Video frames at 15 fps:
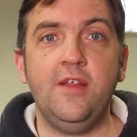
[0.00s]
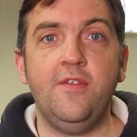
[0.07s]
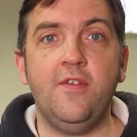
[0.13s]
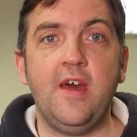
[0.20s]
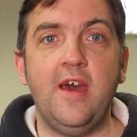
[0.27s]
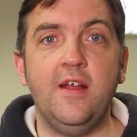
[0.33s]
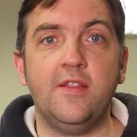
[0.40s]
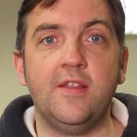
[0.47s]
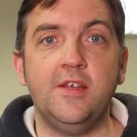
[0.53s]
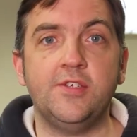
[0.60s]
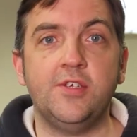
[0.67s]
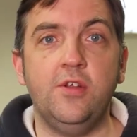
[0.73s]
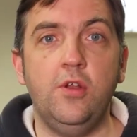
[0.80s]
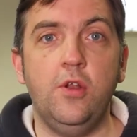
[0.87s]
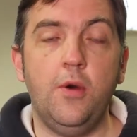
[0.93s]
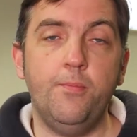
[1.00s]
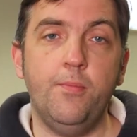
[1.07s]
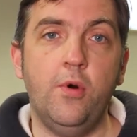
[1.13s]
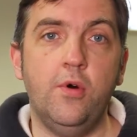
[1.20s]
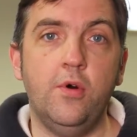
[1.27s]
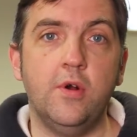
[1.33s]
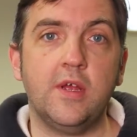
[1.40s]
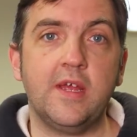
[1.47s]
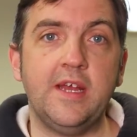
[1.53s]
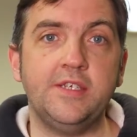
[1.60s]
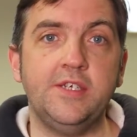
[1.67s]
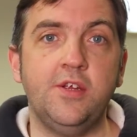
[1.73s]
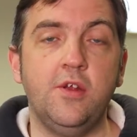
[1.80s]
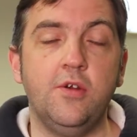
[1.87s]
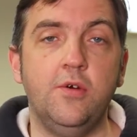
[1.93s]
in that there's a lot more
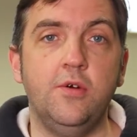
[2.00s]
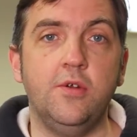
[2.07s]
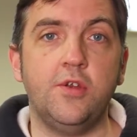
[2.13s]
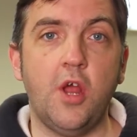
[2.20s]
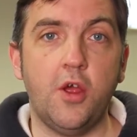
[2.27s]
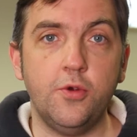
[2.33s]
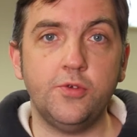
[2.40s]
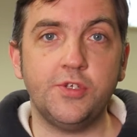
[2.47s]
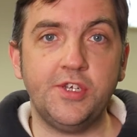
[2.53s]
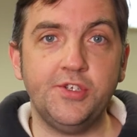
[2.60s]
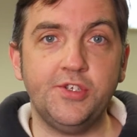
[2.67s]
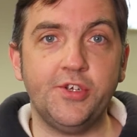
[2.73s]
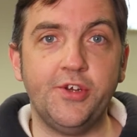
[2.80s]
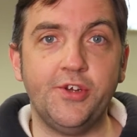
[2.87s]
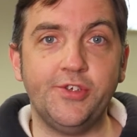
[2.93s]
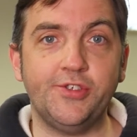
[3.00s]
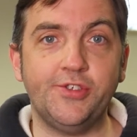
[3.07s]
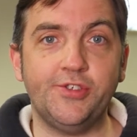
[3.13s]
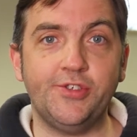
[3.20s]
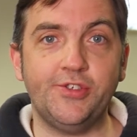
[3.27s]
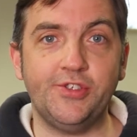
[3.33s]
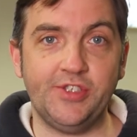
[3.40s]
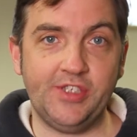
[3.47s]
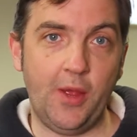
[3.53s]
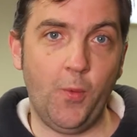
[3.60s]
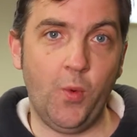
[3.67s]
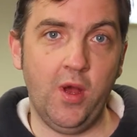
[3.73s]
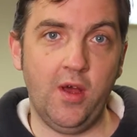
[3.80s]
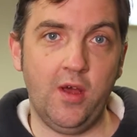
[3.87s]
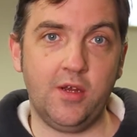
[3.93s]
getting your nose into set
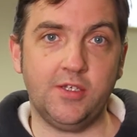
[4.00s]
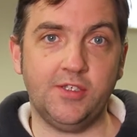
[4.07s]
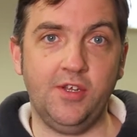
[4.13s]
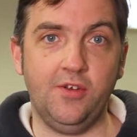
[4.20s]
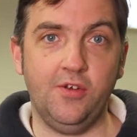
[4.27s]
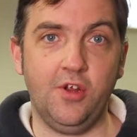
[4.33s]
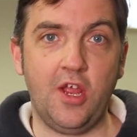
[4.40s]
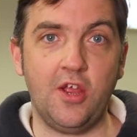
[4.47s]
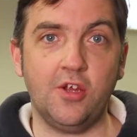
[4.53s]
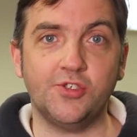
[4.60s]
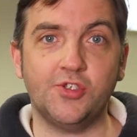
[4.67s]
works and looking at